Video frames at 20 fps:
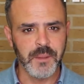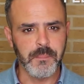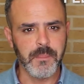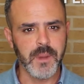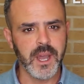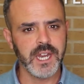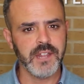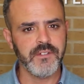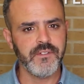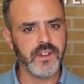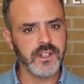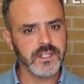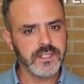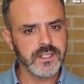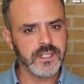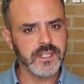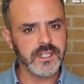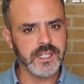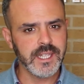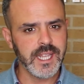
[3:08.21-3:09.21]

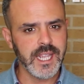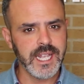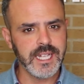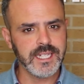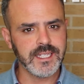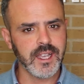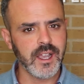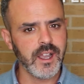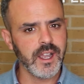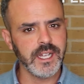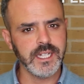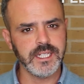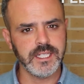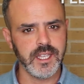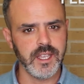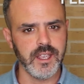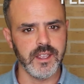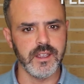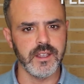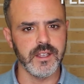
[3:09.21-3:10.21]
Manifesting these
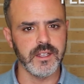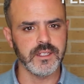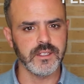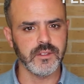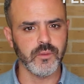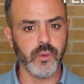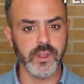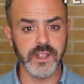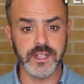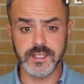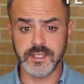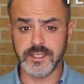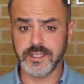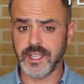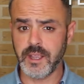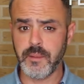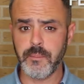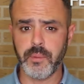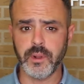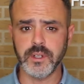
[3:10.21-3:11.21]
ideas with
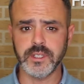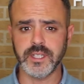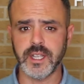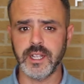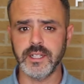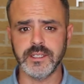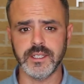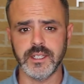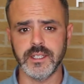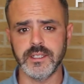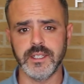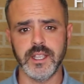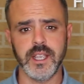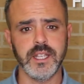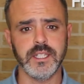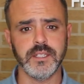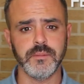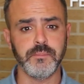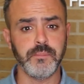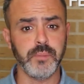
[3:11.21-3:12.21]
simple
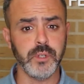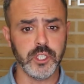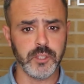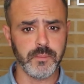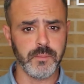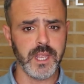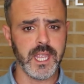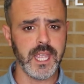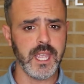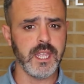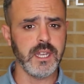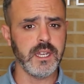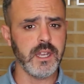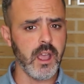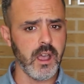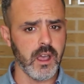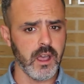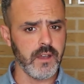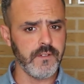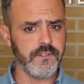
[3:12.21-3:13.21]
sentences would be
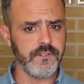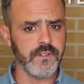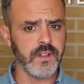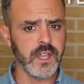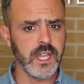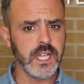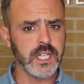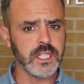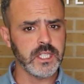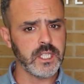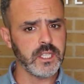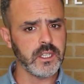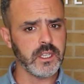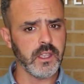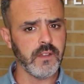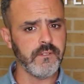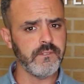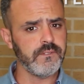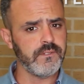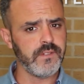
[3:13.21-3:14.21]
enough to
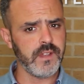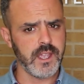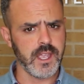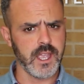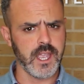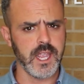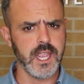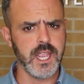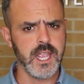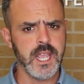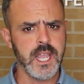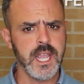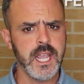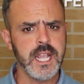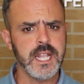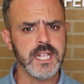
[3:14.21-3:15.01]
convey